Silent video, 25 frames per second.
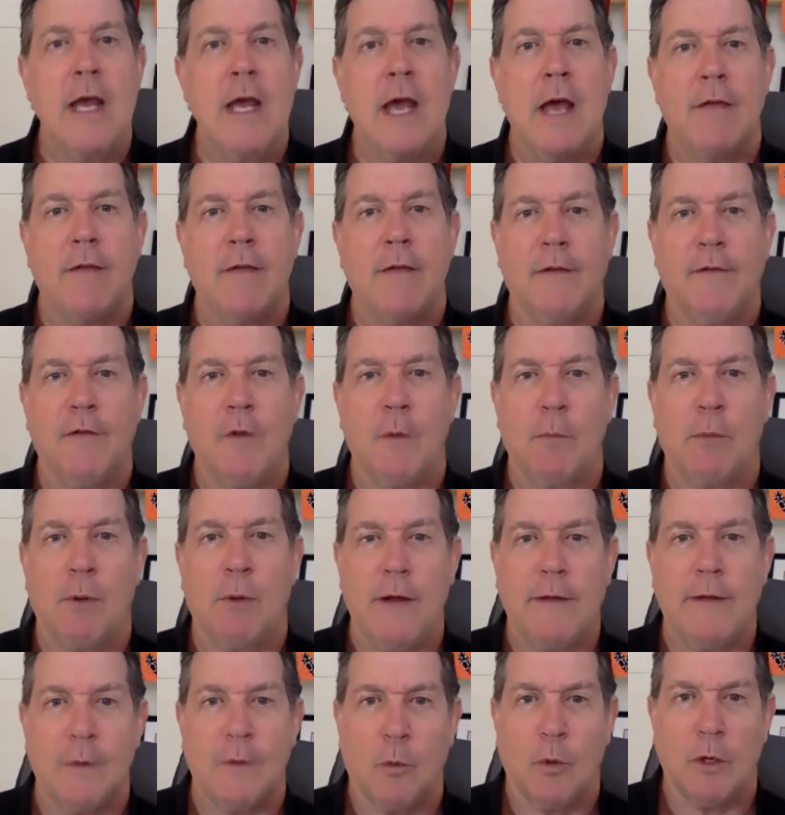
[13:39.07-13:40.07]
And then if you
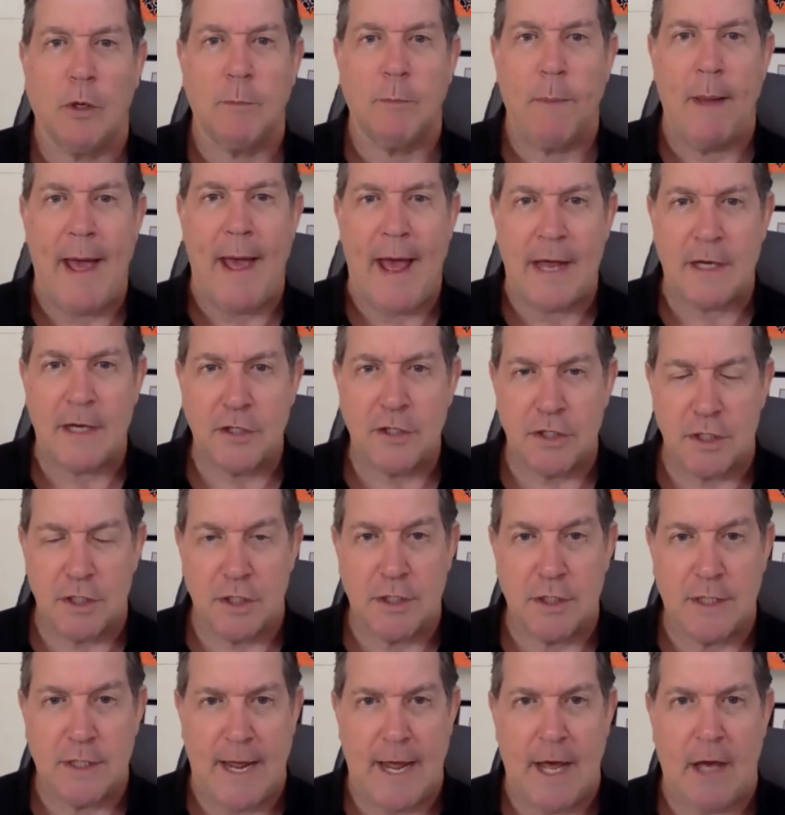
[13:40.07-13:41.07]
break the word
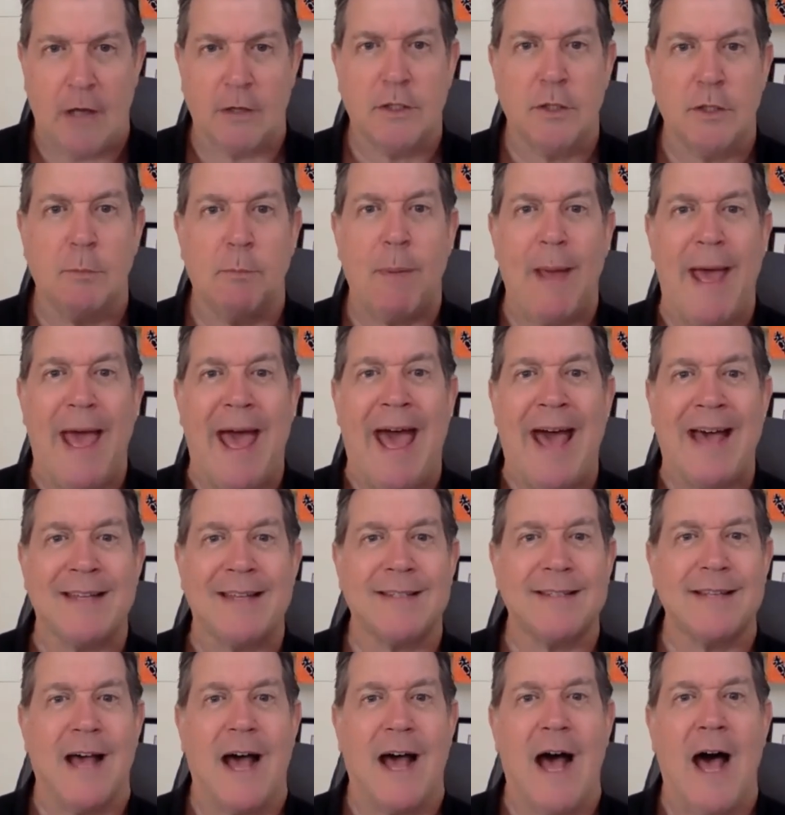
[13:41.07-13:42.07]
passion down to
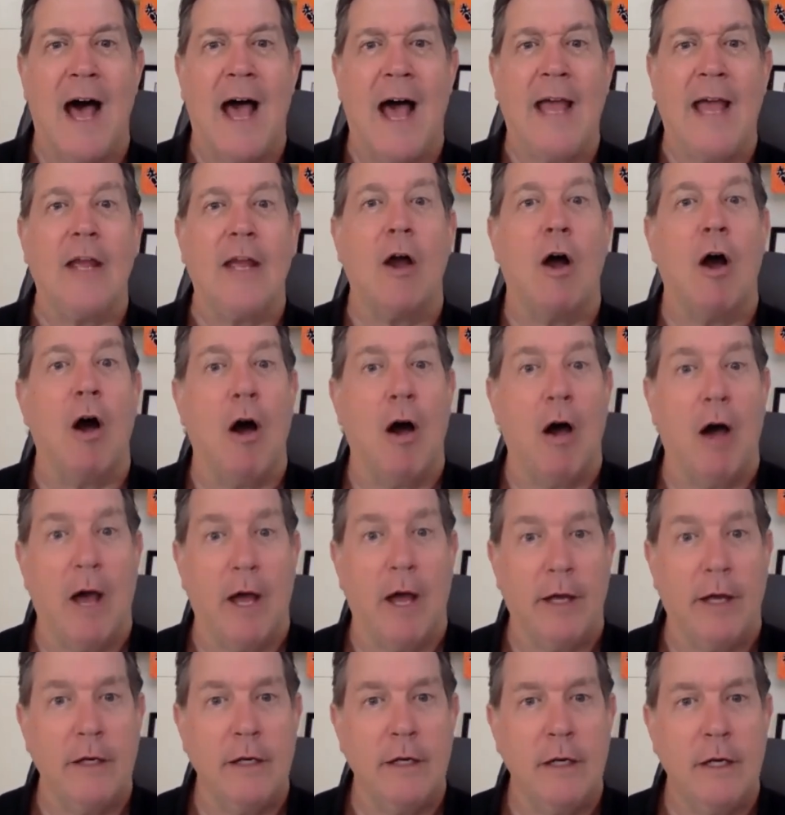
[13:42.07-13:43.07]
pass I
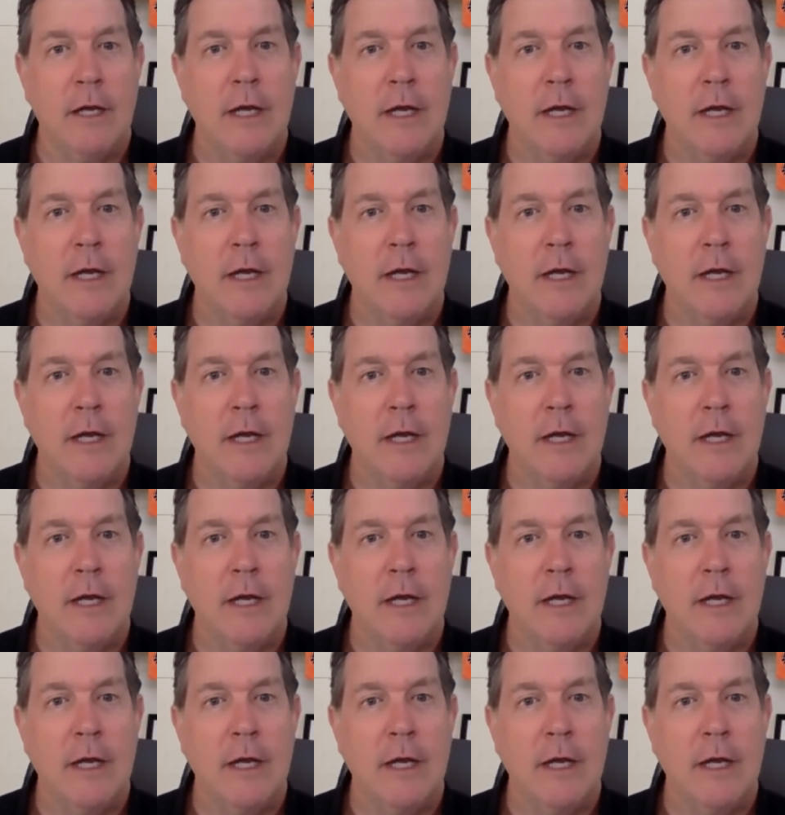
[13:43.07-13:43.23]
on.